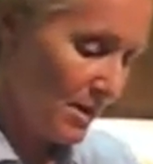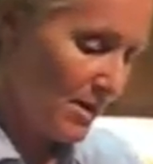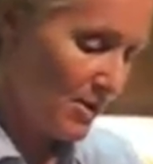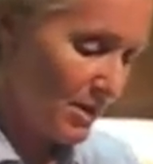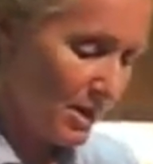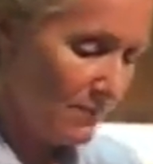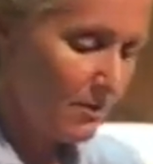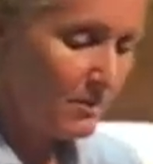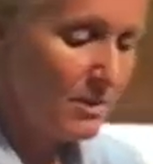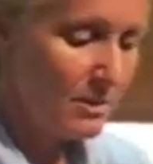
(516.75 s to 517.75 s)
all
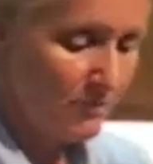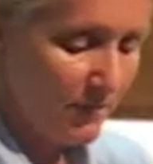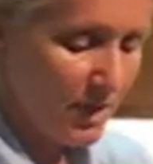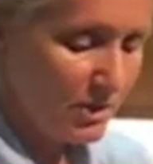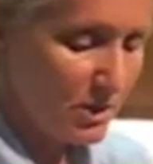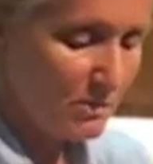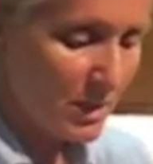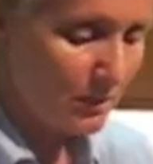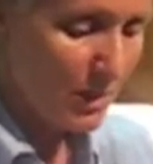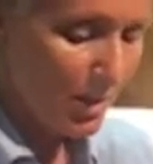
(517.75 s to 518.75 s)
covered with veggie
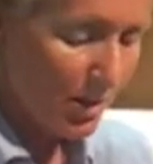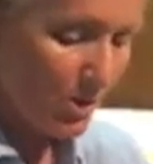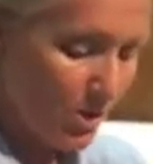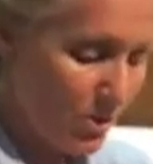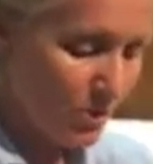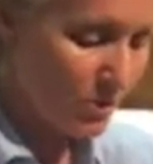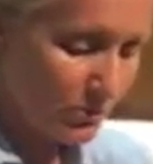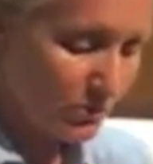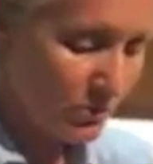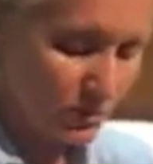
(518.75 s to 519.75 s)

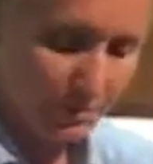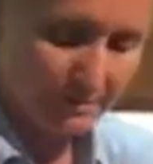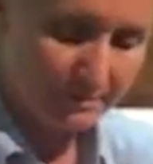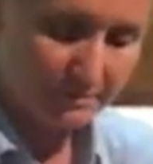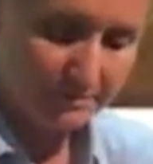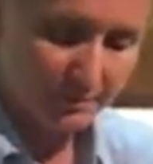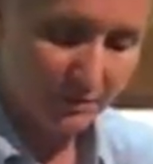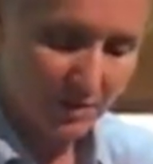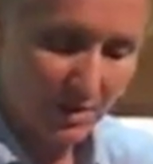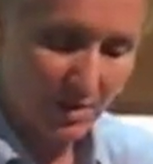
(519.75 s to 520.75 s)
meatballs.
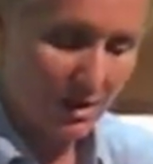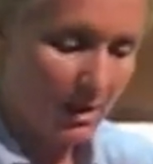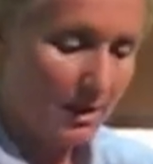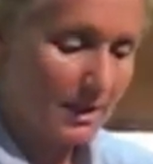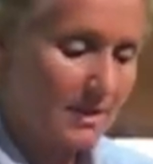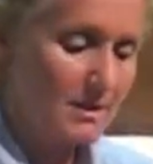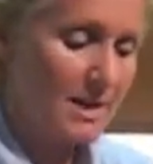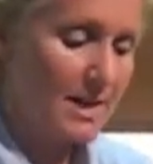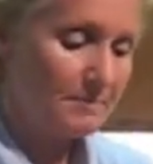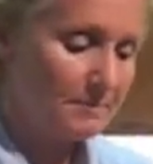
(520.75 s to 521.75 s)
That's
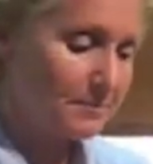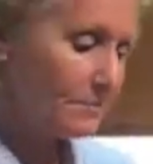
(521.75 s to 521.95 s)
it.